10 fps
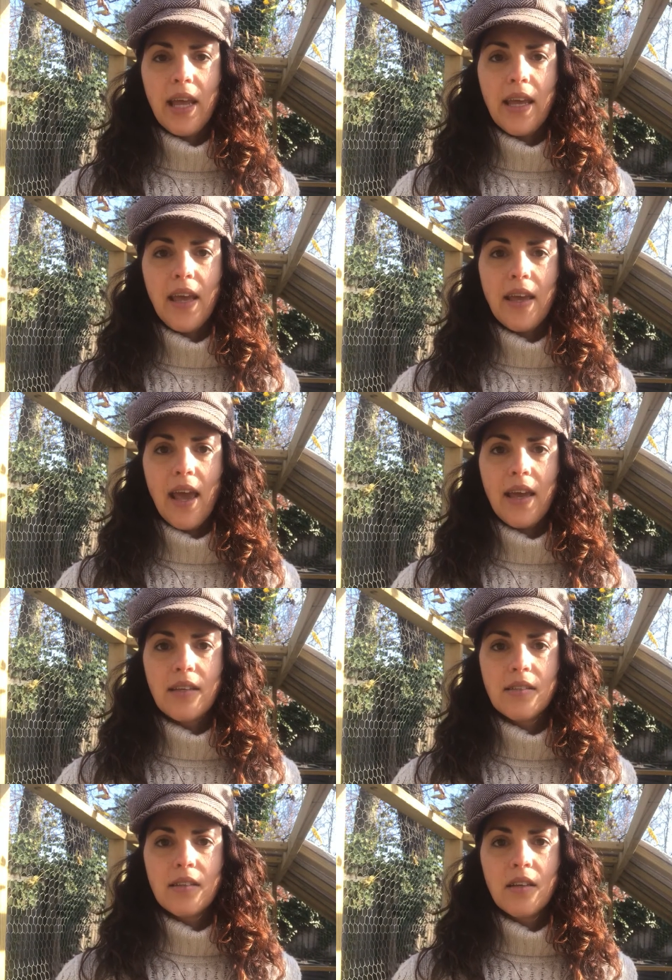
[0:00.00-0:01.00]
laying
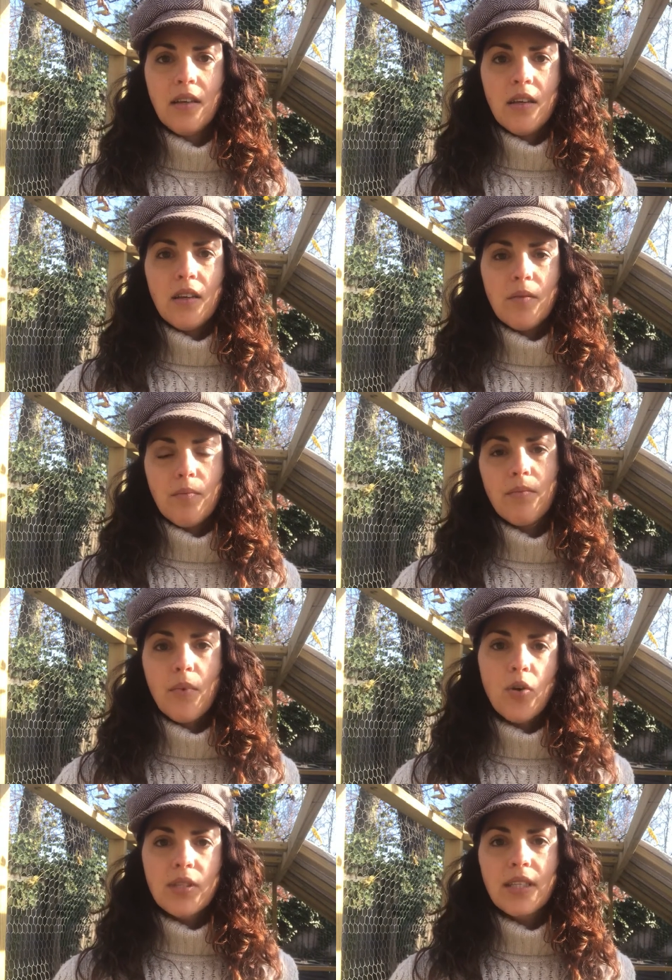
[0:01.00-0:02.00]
eggs,
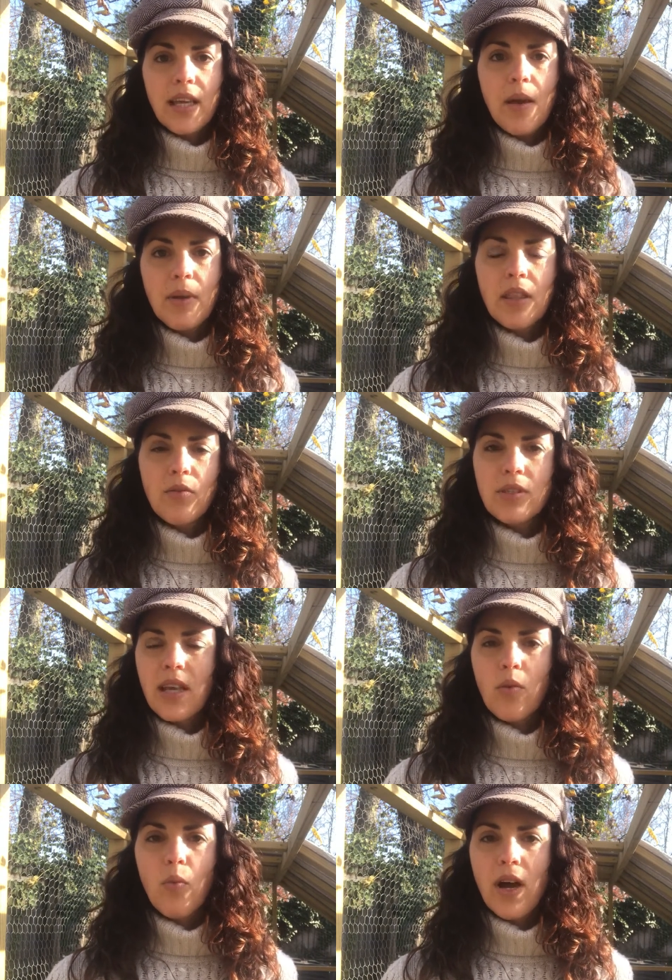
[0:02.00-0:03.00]
mostly. I mean, there was
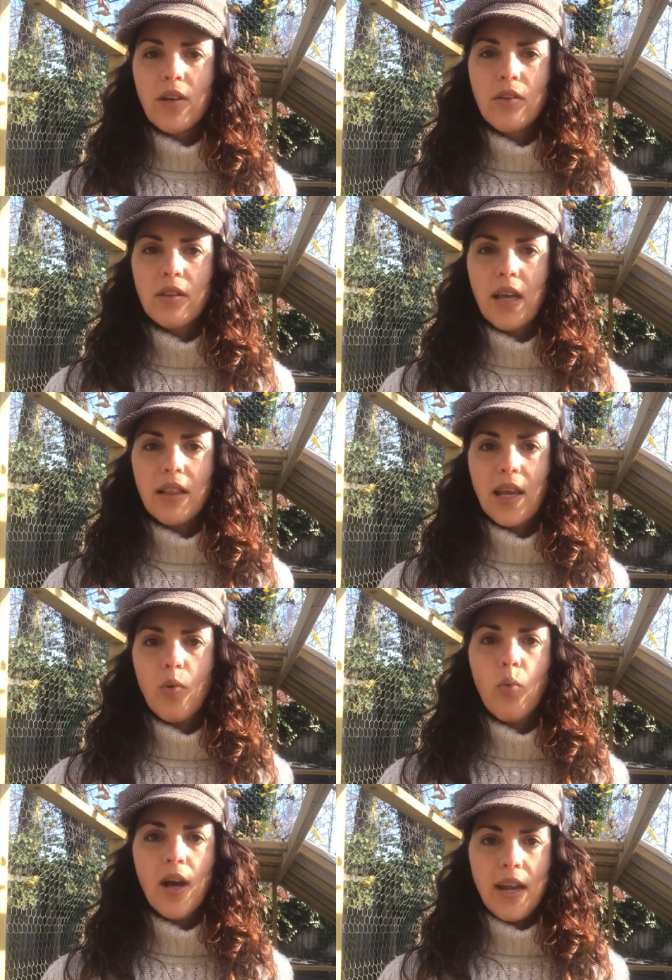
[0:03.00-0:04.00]
like one that
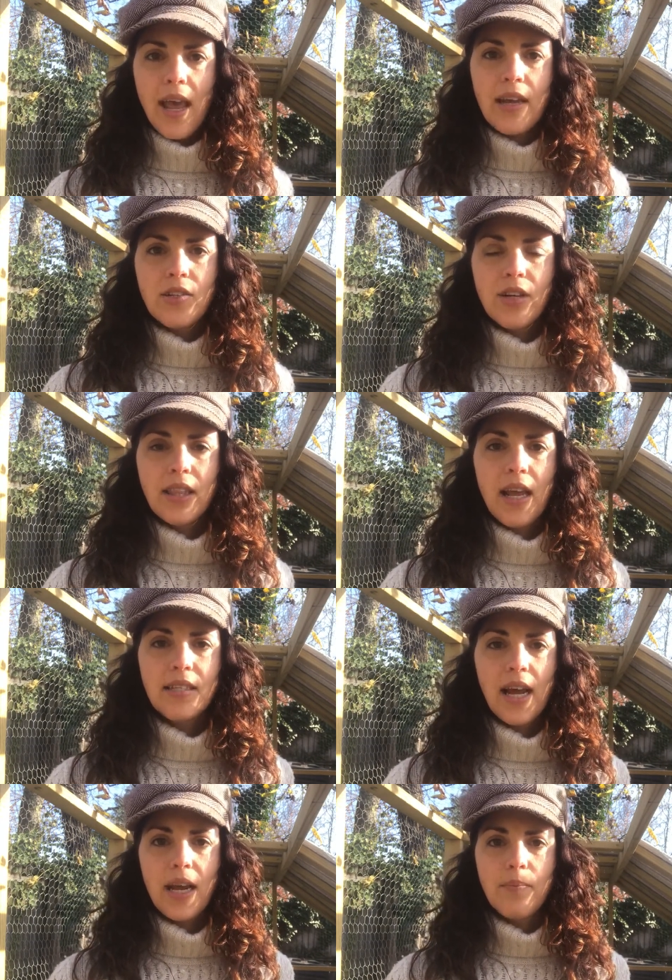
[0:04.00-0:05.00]
laid 1 egg during
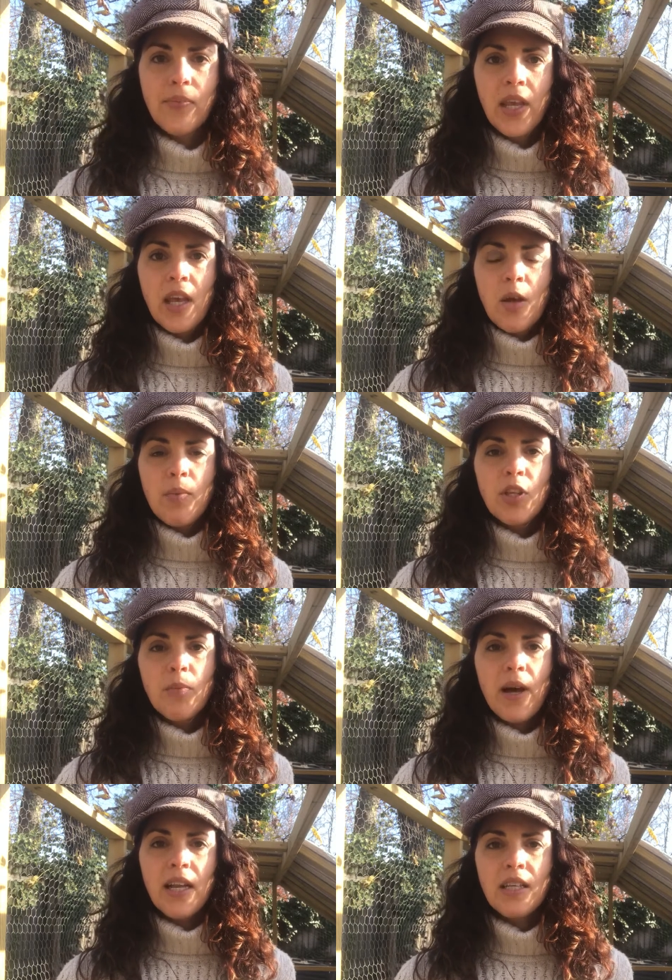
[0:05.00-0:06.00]
that time, but
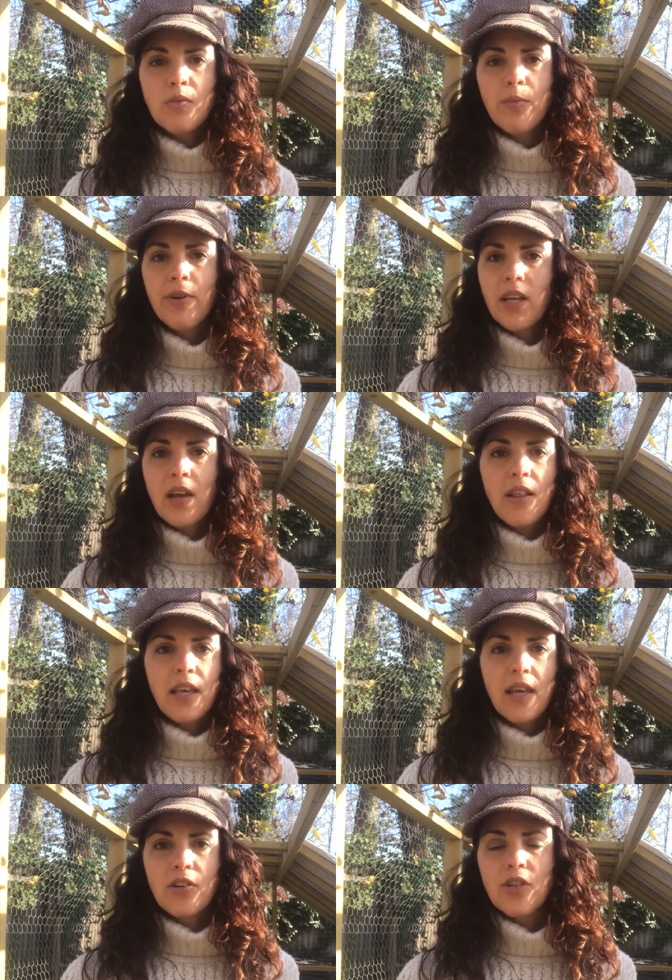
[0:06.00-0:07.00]
their bodies were putting all
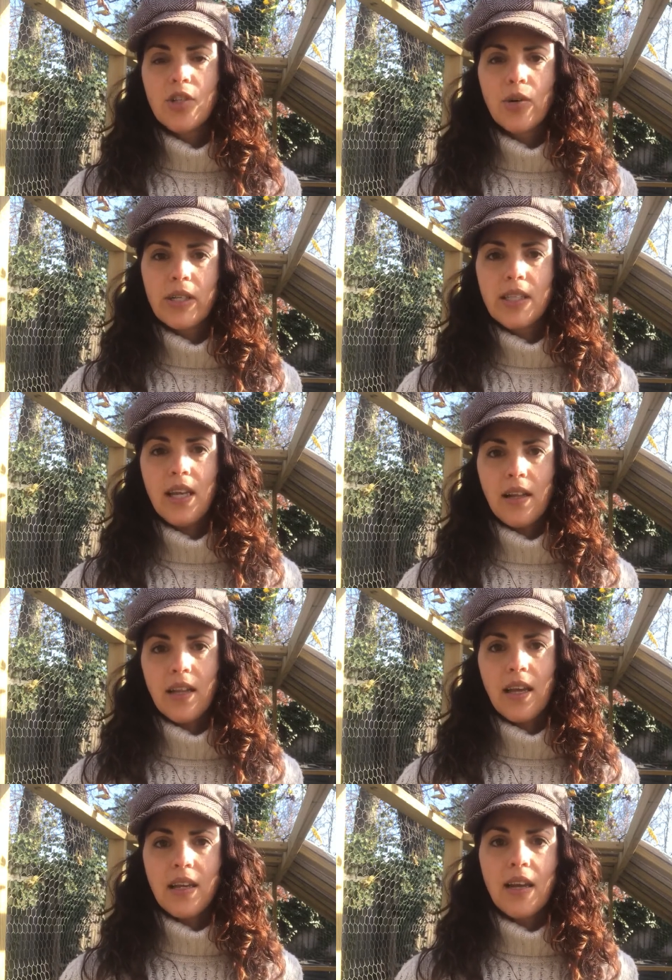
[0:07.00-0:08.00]
the energy towards
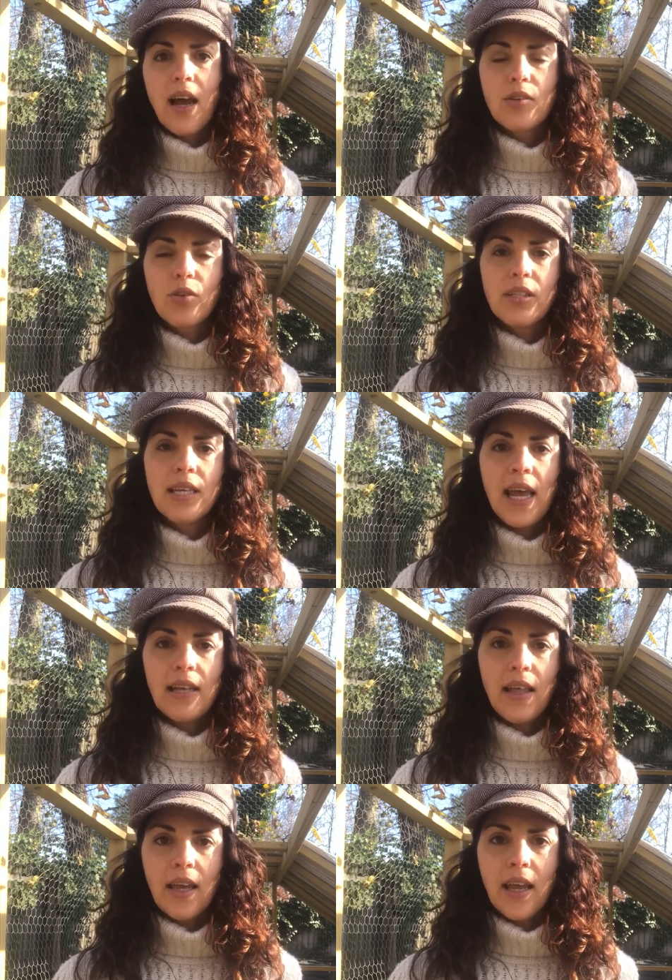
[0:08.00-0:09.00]
healing and not towards
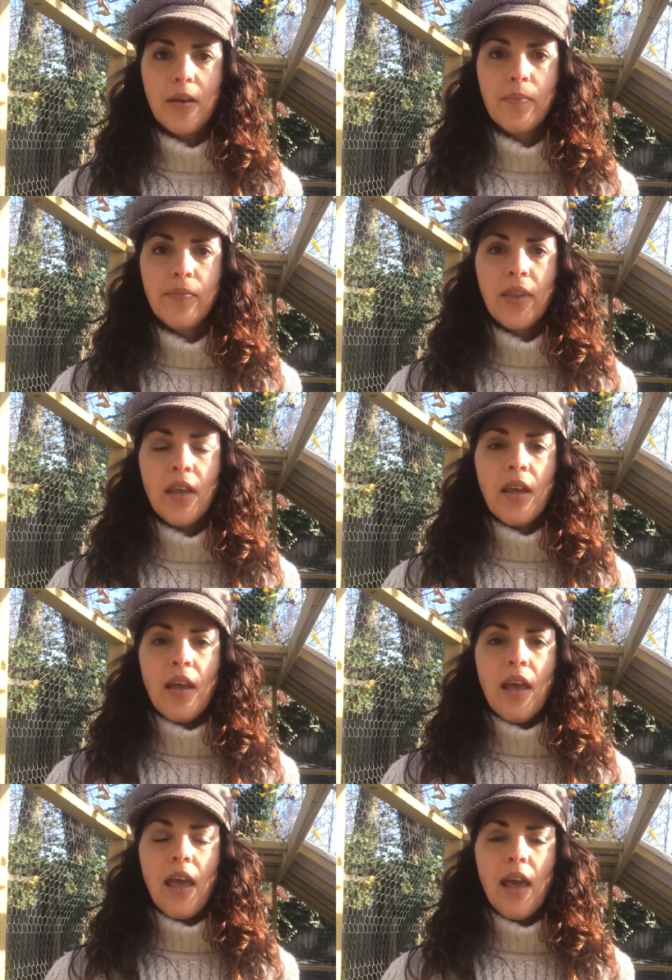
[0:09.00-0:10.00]
egg laying.
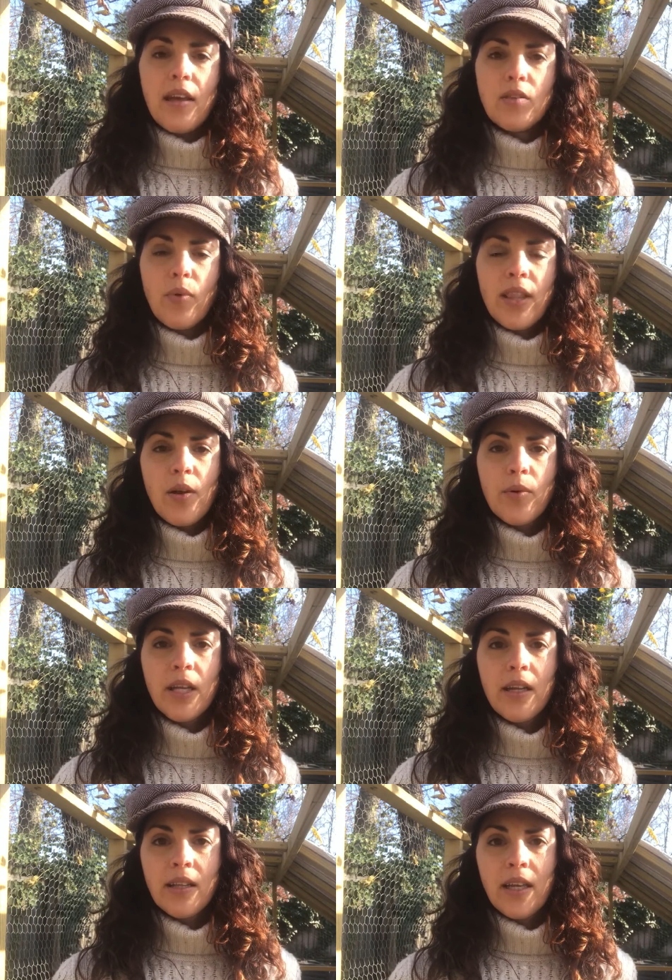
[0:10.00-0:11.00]
And while they were
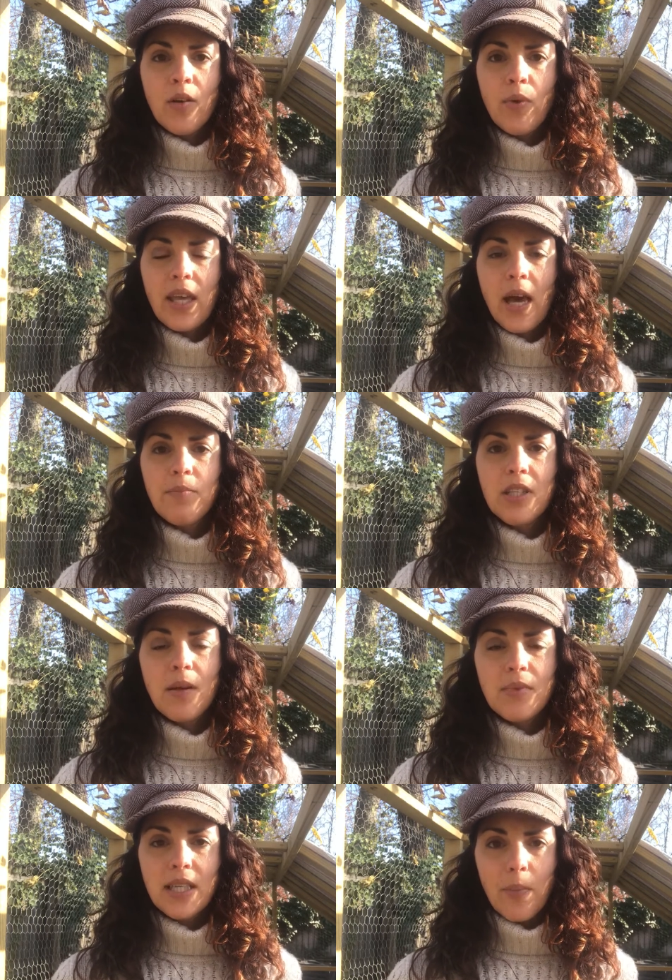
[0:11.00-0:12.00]
healing, we kept
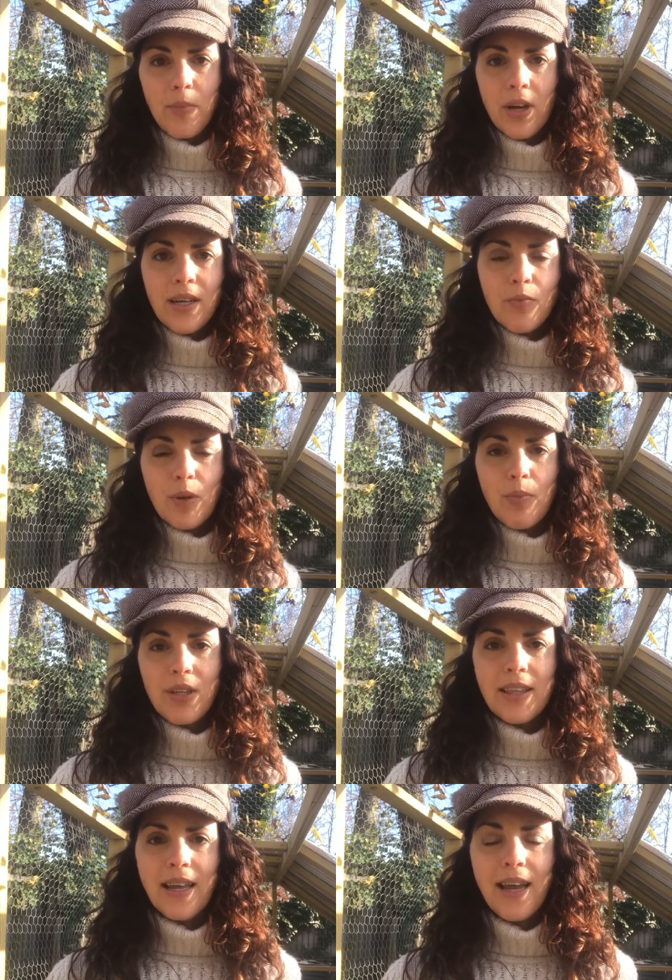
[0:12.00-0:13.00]
them separate. We
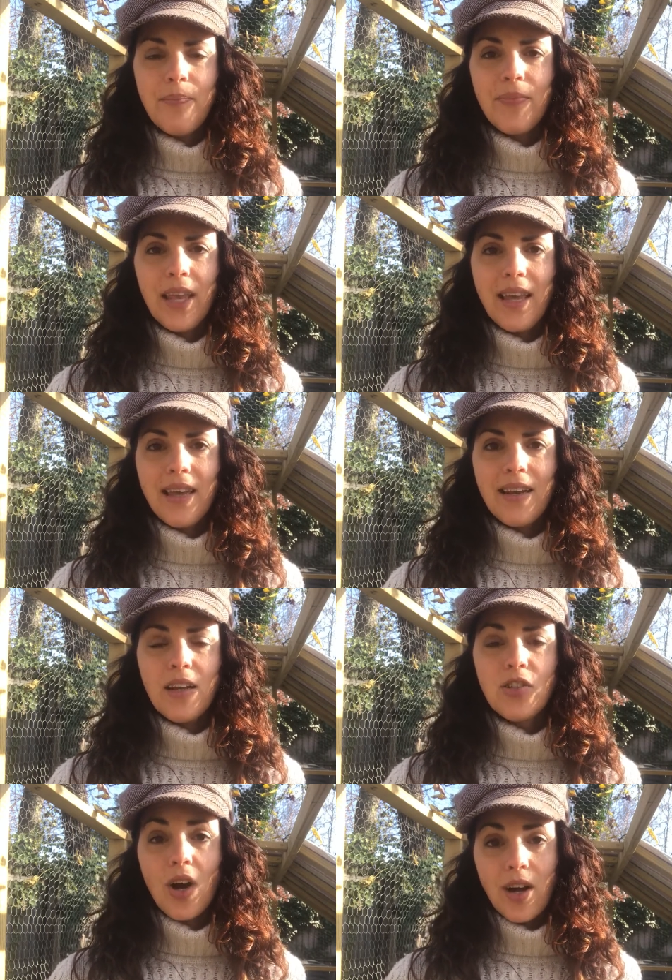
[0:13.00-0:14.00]
put them in
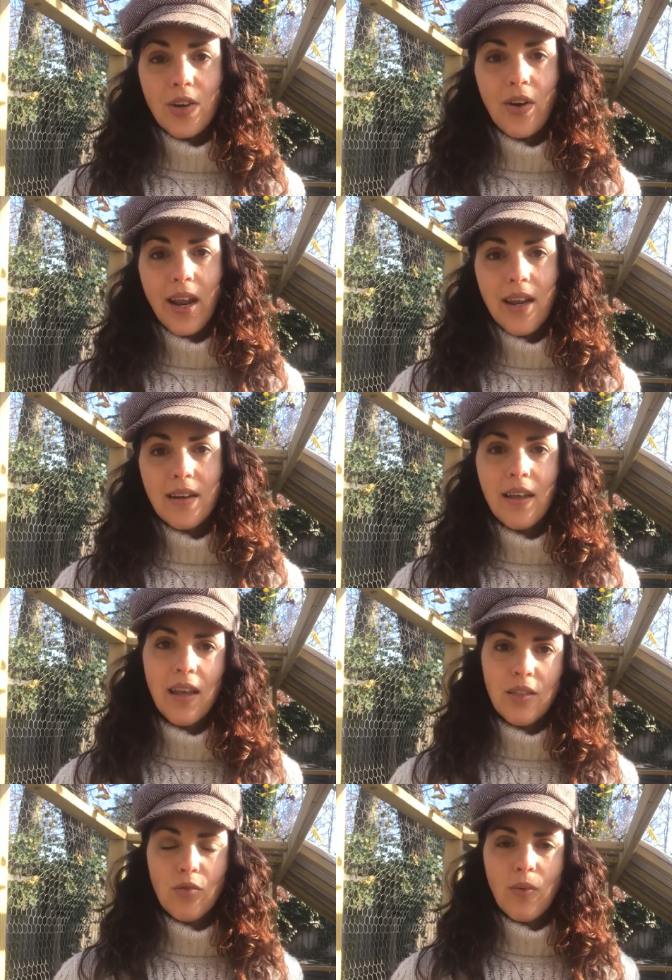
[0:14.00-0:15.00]
a dog crate
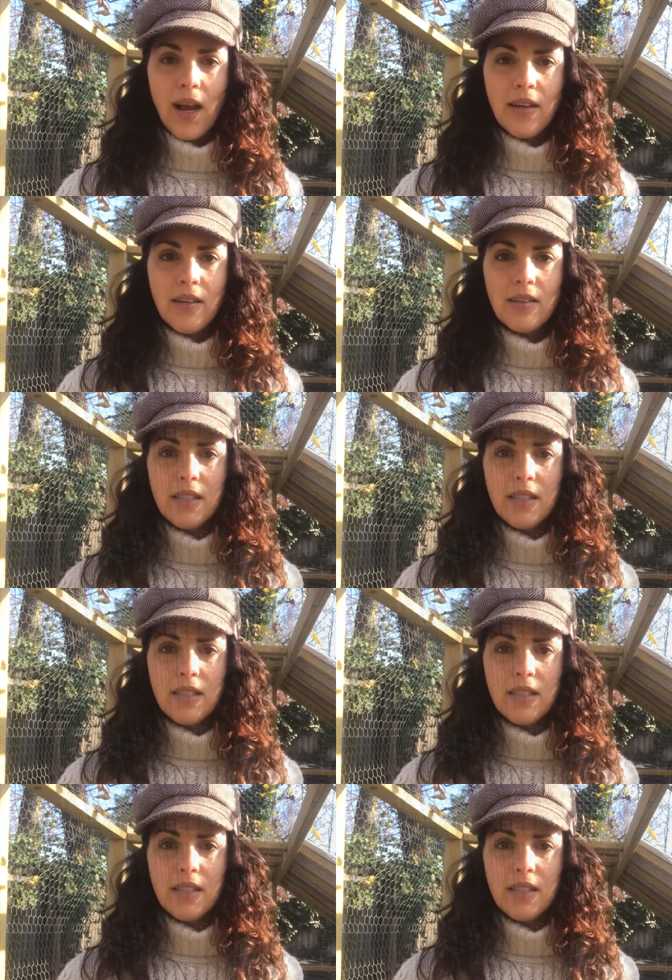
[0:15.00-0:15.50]
in the run